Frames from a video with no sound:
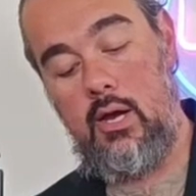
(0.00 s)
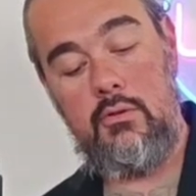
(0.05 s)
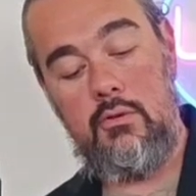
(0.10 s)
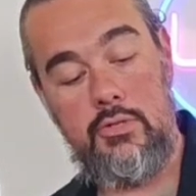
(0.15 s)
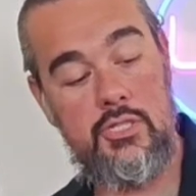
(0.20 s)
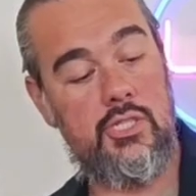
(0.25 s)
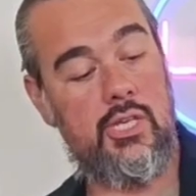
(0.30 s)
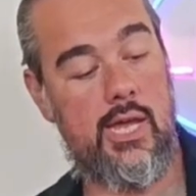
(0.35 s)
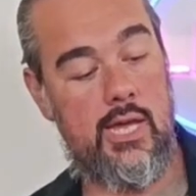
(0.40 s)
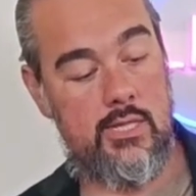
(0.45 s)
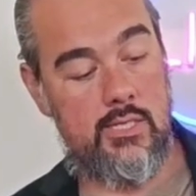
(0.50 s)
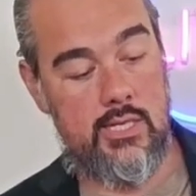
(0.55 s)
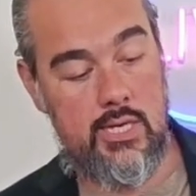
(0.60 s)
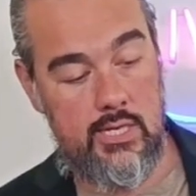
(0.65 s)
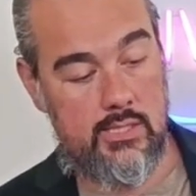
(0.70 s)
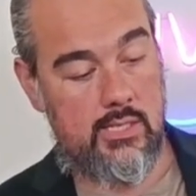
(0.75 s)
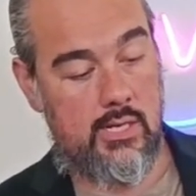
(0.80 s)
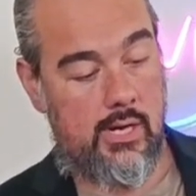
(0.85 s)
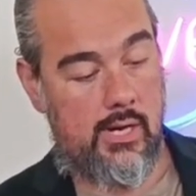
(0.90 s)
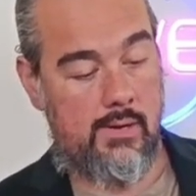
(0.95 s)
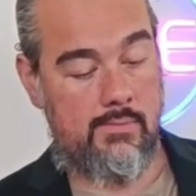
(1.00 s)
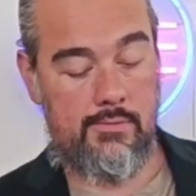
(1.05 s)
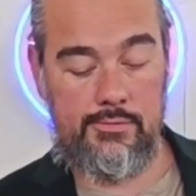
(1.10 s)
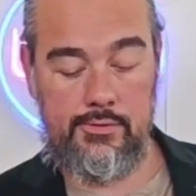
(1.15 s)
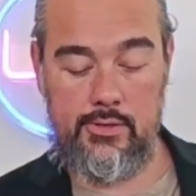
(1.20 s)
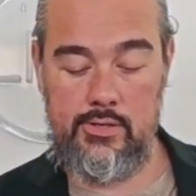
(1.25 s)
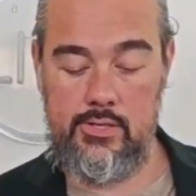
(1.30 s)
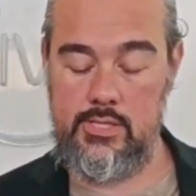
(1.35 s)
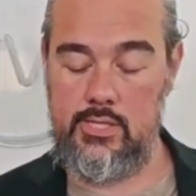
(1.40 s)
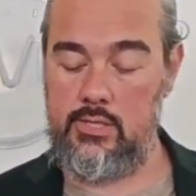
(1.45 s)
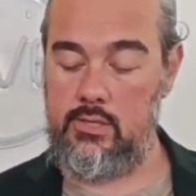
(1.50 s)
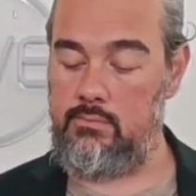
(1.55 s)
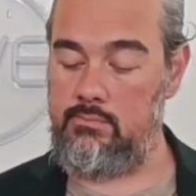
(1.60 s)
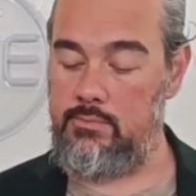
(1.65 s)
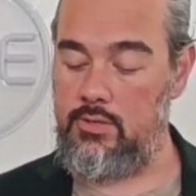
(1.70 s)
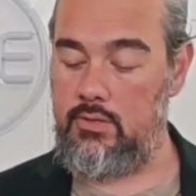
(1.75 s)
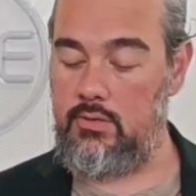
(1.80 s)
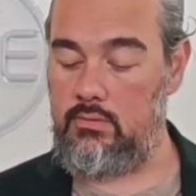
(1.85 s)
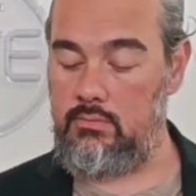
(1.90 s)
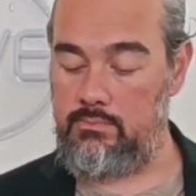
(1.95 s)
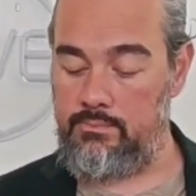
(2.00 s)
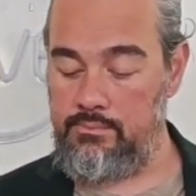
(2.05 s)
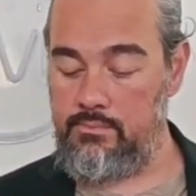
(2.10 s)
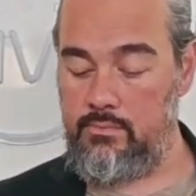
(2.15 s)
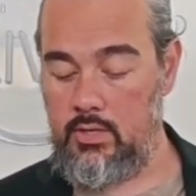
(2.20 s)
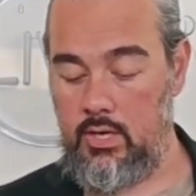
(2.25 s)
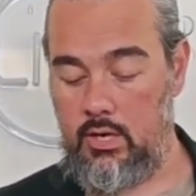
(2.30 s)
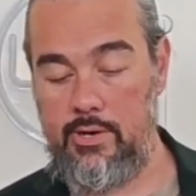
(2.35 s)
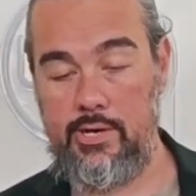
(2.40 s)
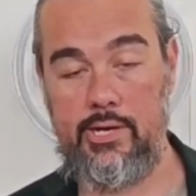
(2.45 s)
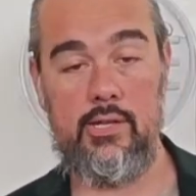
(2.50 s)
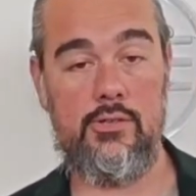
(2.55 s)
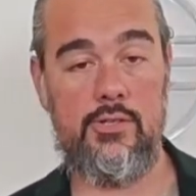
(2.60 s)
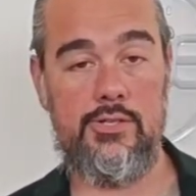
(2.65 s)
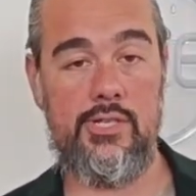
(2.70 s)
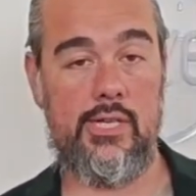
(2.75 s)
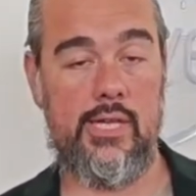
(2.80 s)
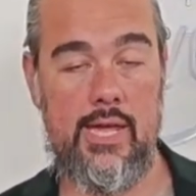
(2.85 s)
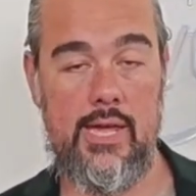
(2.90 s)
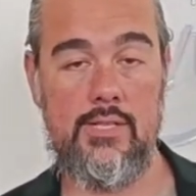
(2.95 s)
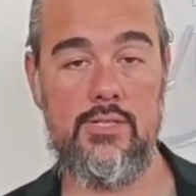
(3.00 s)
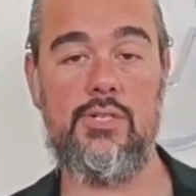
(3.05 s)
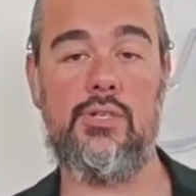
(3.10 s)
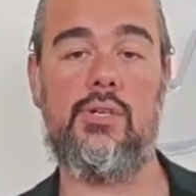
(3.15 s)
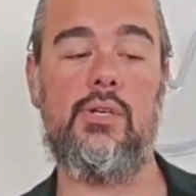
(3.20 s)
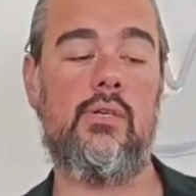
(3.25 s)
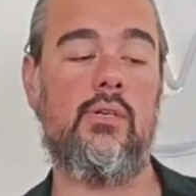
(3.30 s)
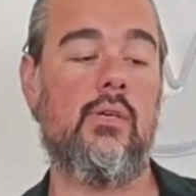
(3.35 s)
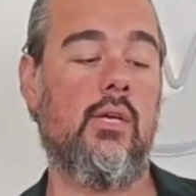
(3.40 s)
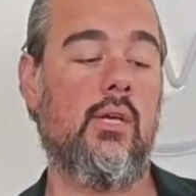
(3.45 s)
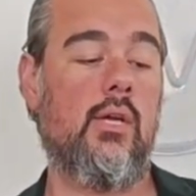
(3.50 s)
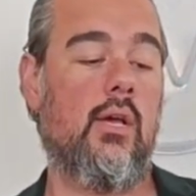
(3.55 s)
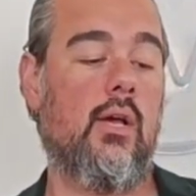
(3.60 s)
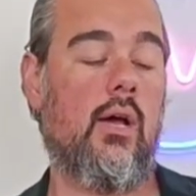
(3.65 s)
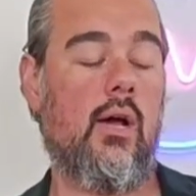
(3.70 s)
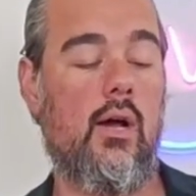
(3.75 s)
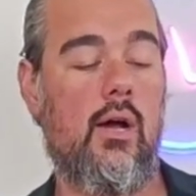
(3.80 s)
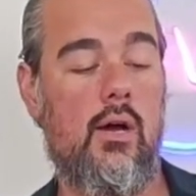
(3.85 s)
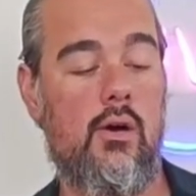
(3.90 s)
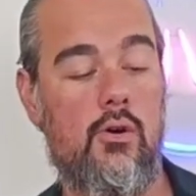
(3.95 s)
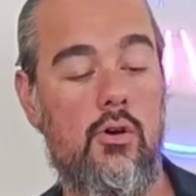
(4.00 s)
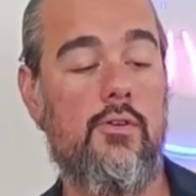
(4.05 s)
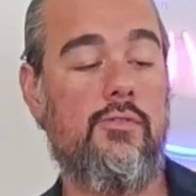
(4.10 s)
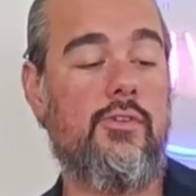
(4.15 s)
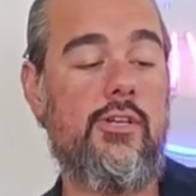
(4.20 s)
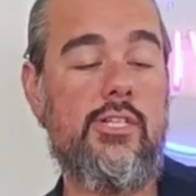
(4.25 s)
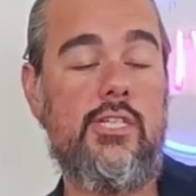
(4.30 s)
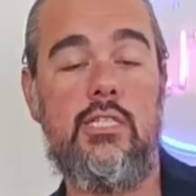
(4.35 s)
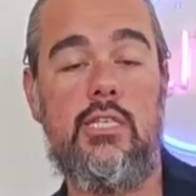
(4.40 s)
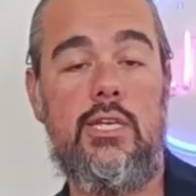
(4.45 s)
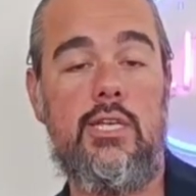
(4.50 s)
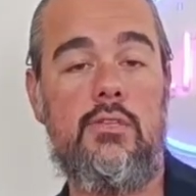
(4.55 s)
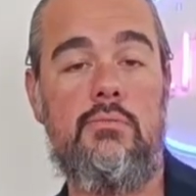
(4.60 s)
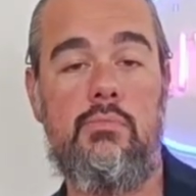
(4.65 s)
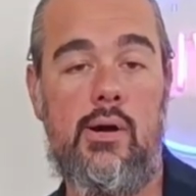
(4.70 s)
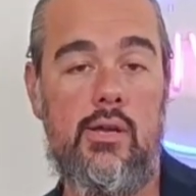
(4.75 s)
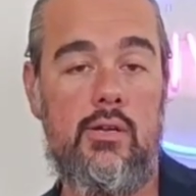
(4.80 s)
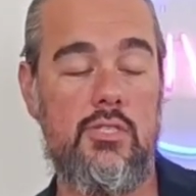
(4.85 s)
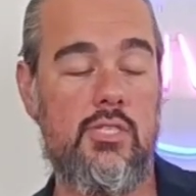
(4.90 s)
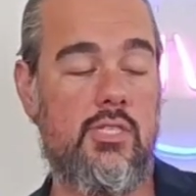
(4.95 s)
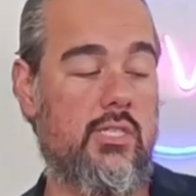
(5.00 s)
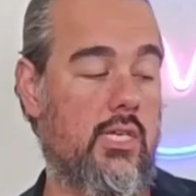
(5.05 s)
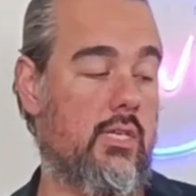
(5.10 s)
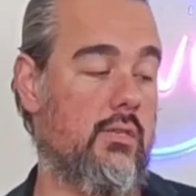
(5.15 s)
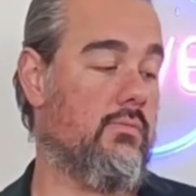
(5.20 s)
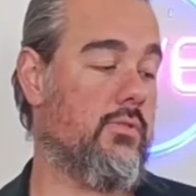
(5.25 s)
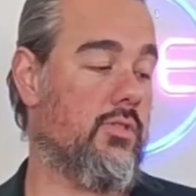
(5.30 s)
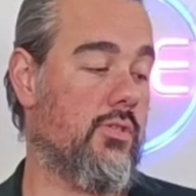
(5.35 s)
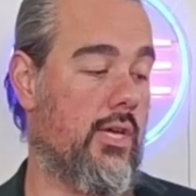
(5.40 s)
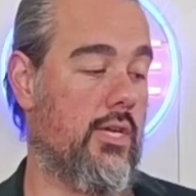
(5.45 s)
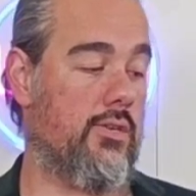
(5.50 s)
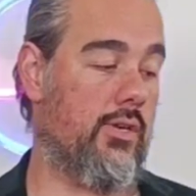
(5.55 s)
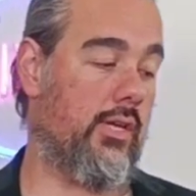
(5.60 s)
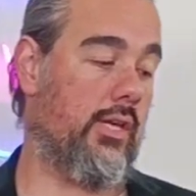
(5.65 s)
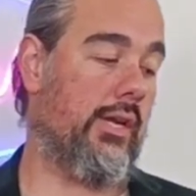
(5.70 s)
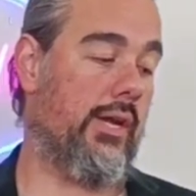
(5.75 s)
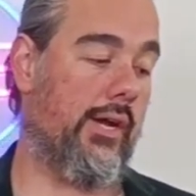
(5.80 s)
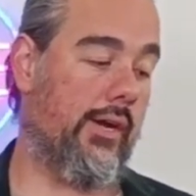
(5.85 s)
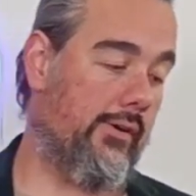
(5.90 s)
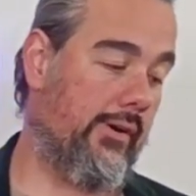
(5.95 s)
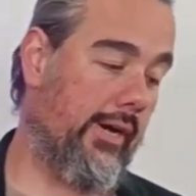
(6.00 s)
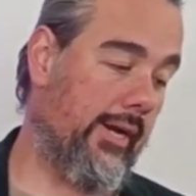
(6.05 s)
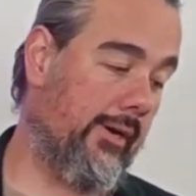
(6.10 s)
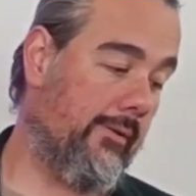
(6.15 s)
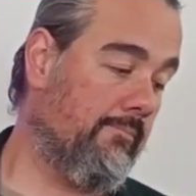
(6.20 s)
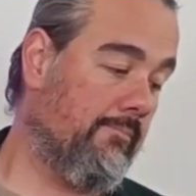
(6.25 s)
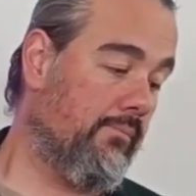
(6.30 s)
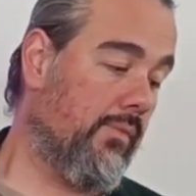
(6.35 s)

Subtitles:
which can take time if you're using, a regular decanter, or if you're just letting the bottle sit so that you can aerate.